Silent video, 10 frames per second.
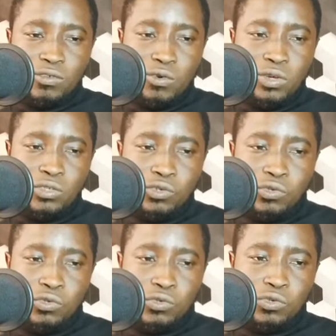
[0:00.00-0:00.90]
going
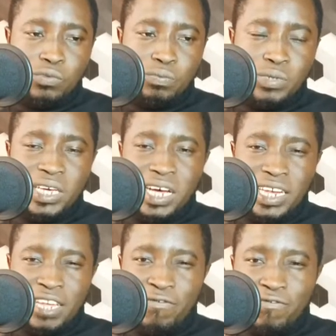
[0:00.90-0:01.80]
to be an
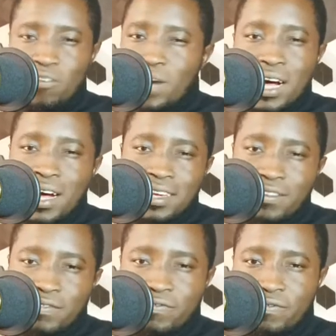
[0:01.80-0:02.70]
informal kind
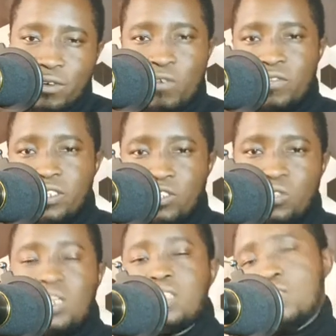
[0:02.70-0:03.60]
of conversation,
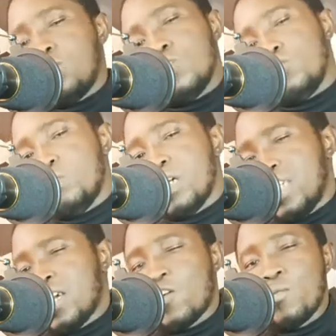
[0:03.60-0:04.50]
and it's not going to be an
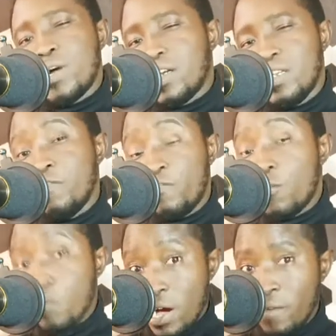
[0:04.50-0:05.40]

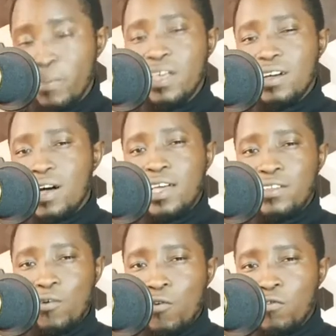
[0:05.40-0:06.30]
informal kind
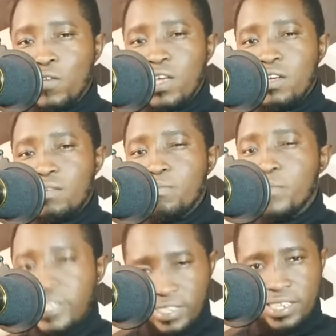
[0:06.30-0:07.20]
of
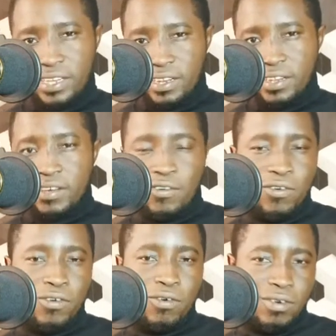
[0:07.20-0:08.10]
meeting
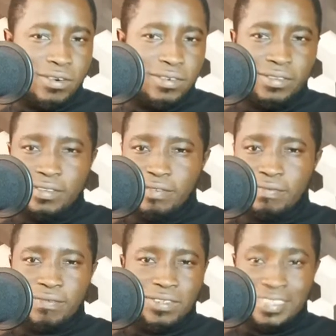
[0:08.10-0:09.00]
or
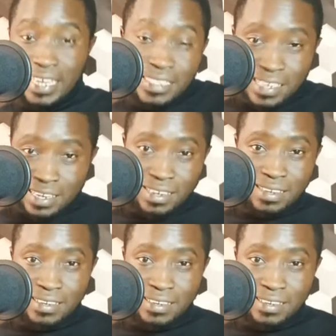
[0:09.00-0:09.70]
dating.